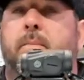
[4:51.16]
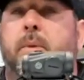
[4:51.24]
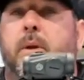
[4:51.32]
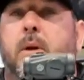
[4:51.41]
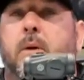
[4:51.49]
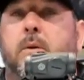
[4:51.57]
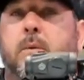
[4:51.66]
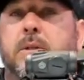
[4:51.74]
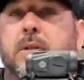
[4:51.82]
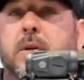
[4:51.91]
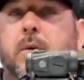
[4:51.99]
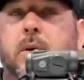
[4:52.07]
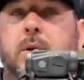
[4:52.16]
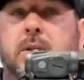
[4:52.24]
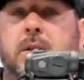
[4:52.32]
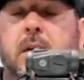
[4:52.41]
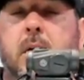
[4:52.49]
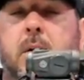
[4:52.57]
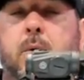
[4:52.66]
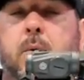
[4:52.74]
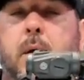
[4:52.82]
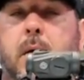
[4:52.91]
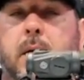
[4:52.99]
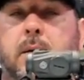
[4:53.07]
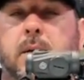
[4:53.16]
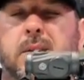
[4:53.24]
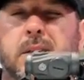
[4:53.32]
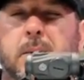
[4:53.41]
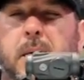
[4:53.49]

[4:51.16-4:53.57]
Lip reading: good to go. You see